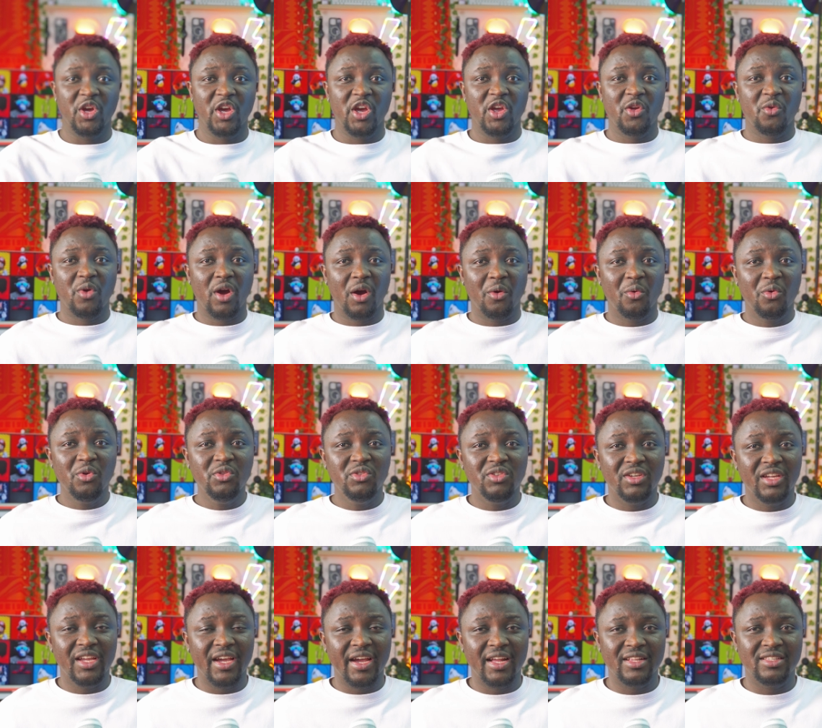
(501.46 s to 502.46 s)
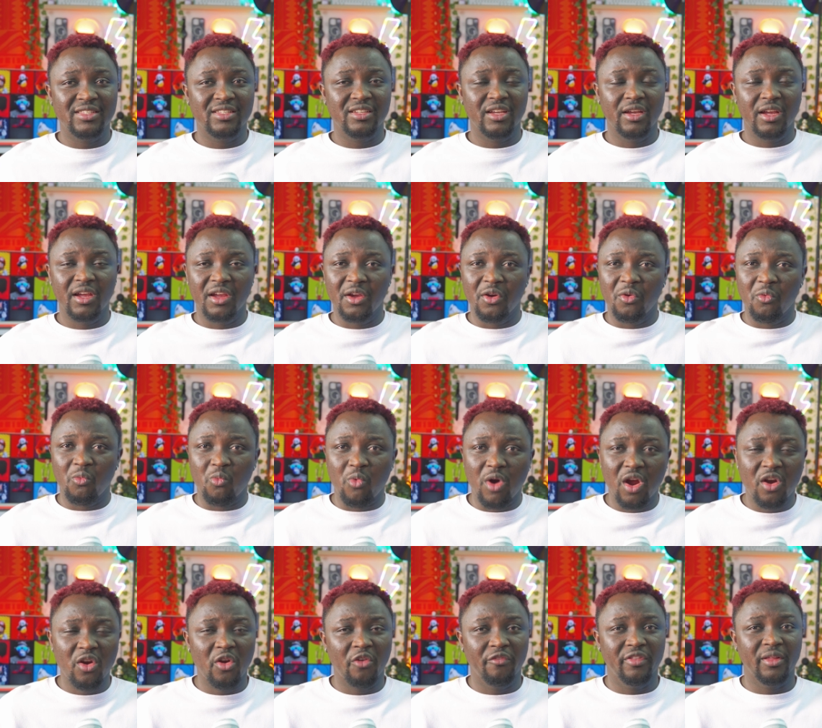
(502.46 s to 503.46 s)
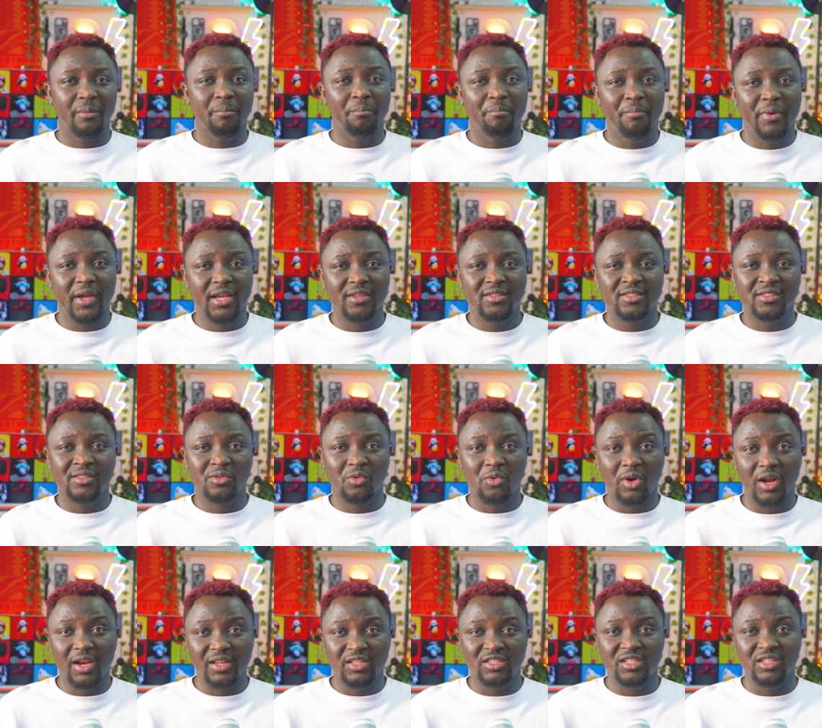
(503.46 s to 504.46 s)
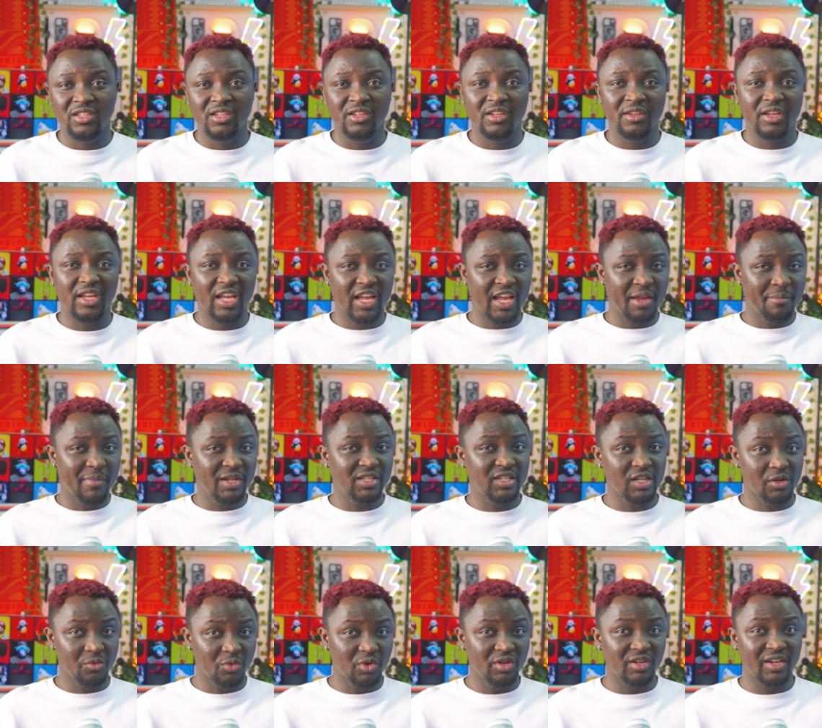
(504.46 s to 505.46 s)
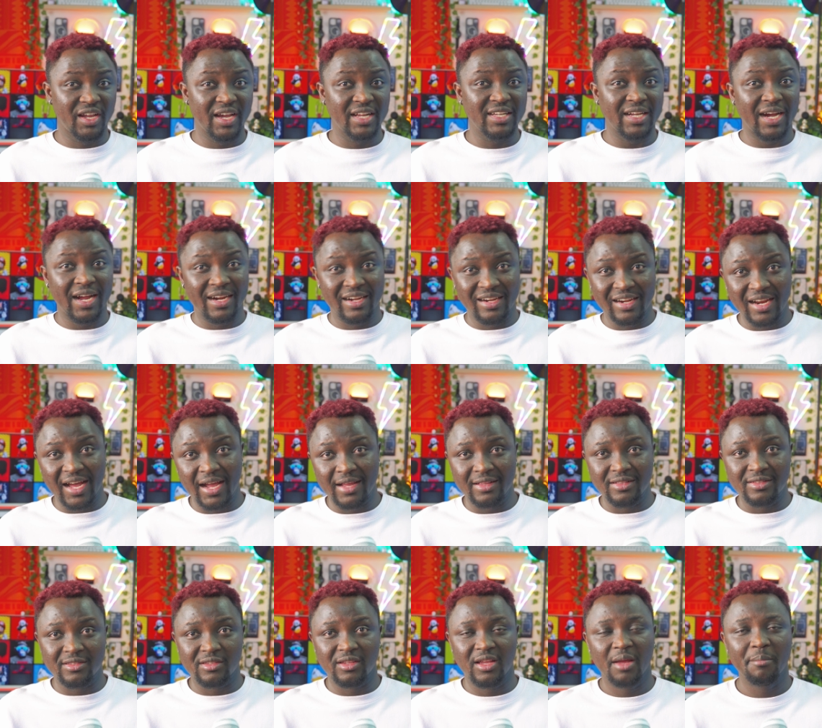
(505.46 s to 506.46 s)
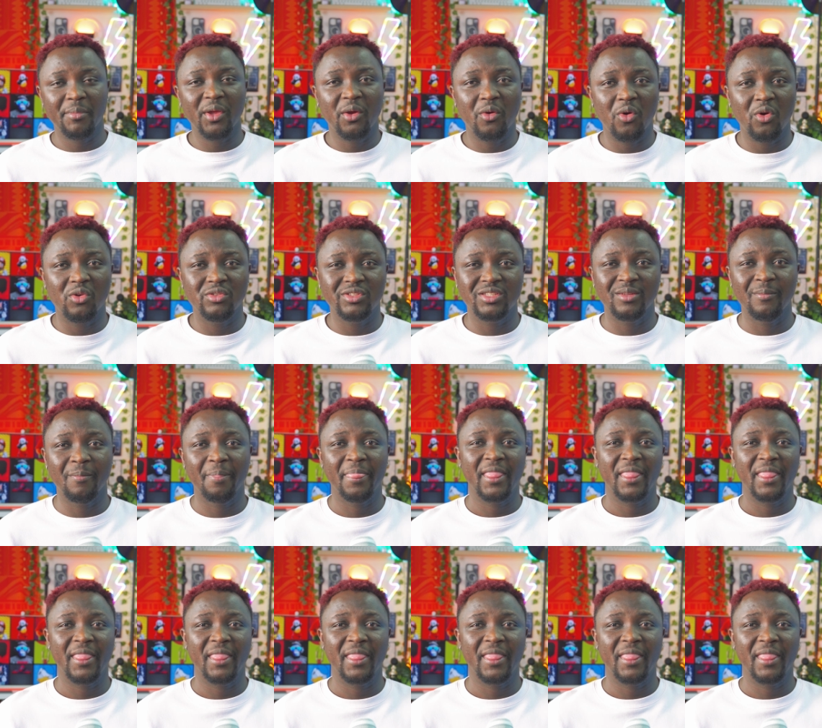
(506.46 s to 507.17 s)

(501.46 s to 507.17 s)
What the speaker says: you are going to get one of the best quality images you're going to get at night, because